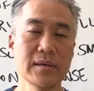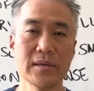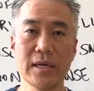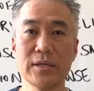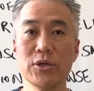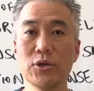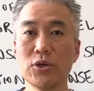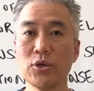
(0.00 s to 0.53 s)

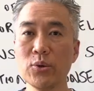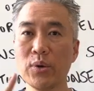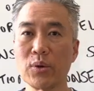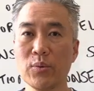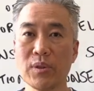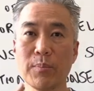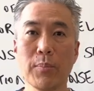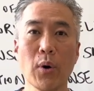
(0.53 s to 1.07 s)
Can you do it
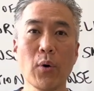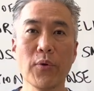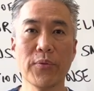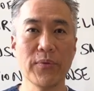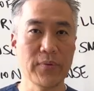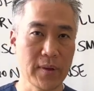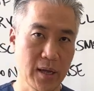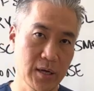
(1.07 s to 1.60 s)
with
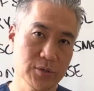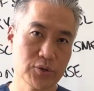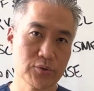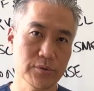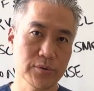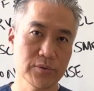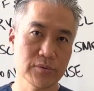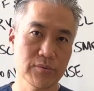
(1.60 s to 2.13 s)
both
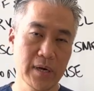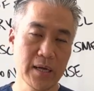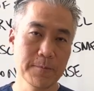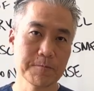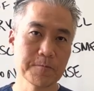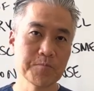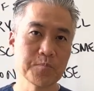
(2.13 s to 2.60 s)
nostrils, right?